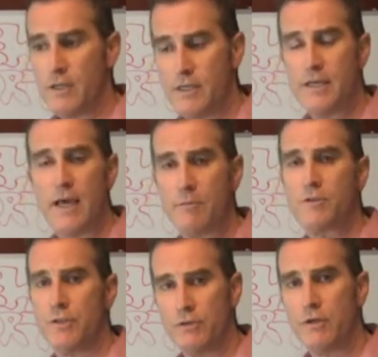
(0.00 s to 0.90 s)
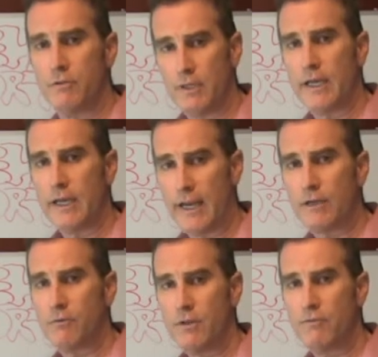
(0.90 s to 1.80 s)
DMs that you can really
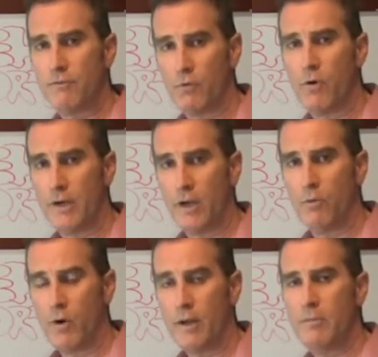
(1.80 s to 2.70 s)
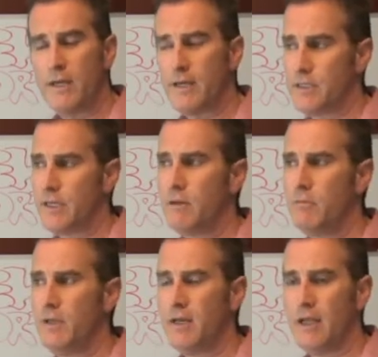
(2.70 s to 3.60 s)
connect with for one-on-one, because it can
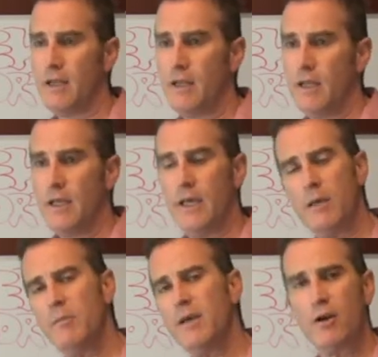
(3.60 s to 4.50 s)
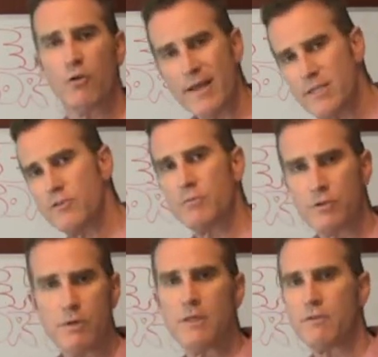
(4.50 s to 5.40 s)
be aggressive
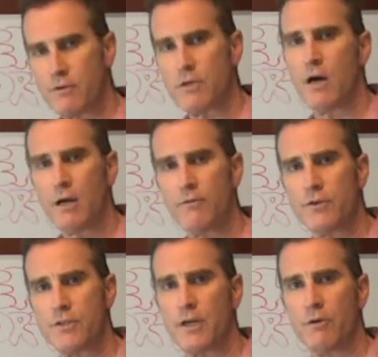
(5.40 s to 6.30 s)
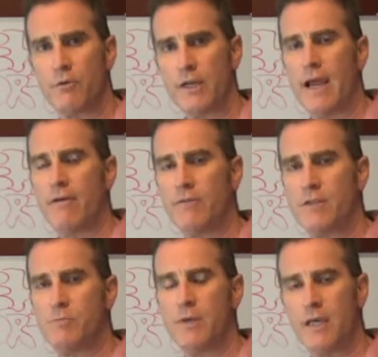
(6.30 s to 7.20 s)
between the photographers there when you have
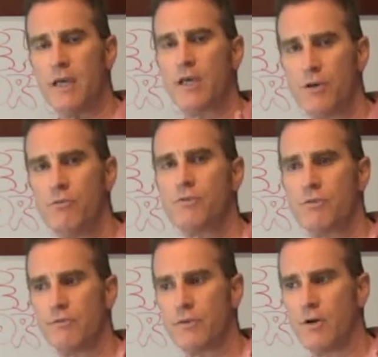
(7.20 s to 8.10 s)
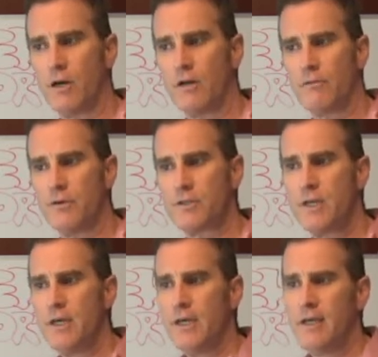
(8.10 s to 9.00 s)
these big queues of
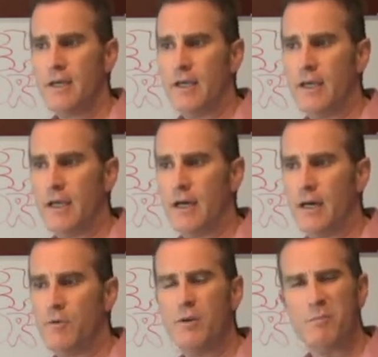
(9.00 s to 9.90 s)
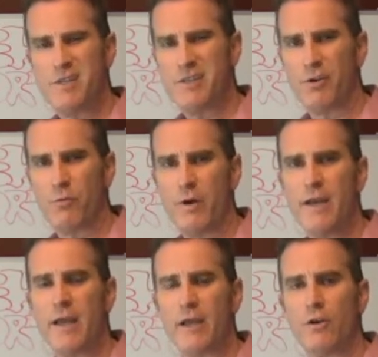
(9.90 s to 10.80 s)
photographers. You can be sit there
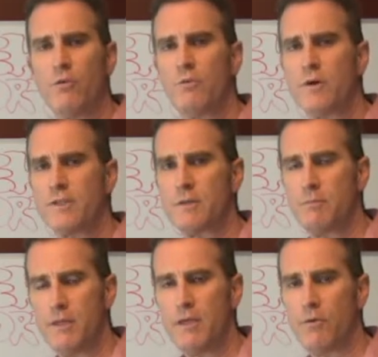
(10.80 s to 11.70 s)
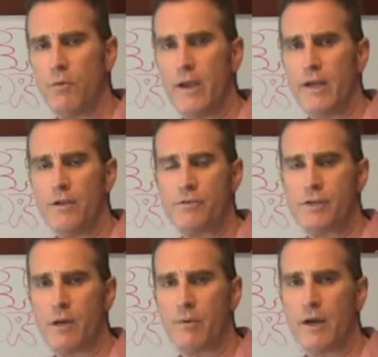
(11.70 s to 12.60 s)
waiting, and no one wants to be there waiting
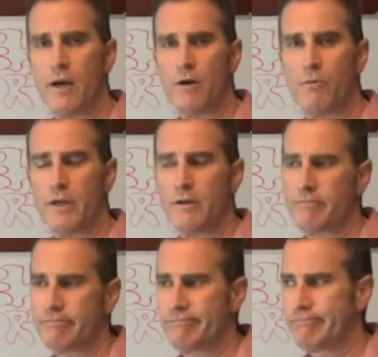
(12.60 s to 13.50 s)
using up air when